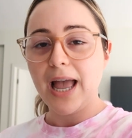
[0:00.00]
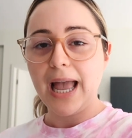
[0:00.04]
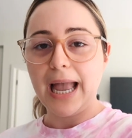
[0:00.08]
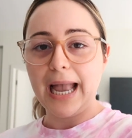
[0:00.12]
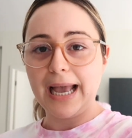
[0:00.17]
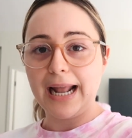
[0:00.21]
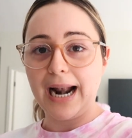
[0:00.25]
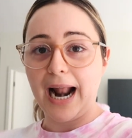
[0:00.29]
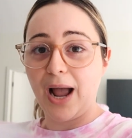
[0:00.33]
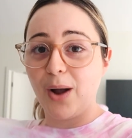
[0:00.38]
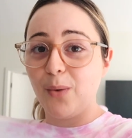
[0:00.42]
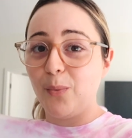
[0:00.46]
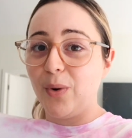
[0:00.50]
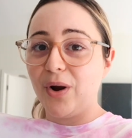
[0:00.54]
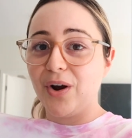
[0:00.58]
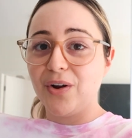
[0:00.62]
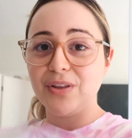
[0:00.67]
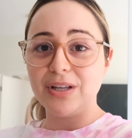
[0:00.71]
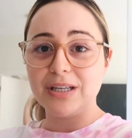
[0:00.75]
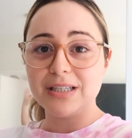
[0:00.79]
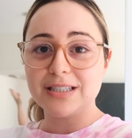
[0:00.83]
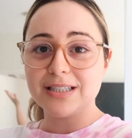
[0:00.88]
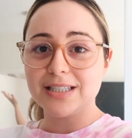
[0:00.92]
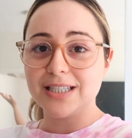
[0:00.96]
and I wear
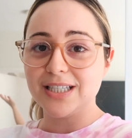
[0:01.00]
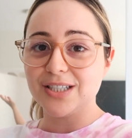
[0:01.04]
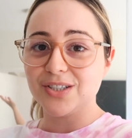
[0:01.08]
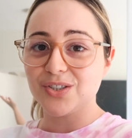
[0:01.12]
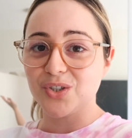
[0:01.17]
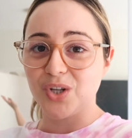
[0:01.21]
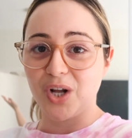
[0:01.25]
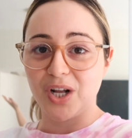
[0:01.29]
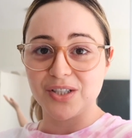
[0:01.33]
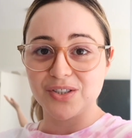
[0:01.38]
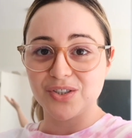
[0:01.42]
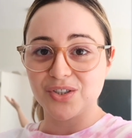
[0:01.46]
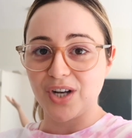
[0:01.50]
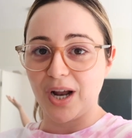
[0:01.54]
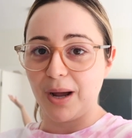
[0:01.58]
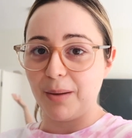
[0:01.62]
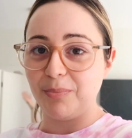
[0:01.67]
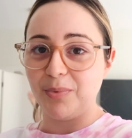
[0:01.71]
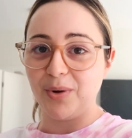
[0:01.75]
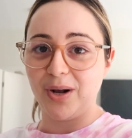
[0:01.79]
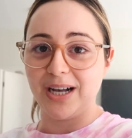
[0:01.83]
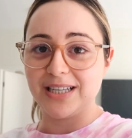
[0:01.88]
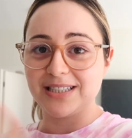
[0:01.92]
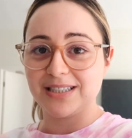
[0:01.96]
these tees
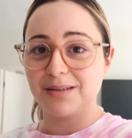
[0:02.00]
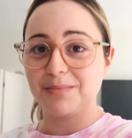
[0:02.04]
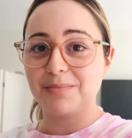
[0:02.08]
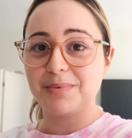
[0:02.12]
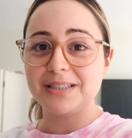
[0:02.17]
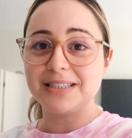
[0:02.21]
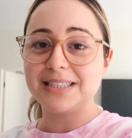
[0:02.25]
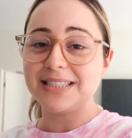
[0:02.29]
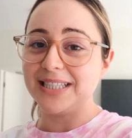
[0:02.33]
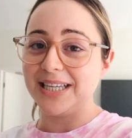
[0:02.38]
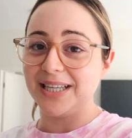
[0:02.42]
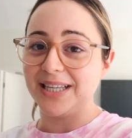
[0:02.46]
non-stop you guys have been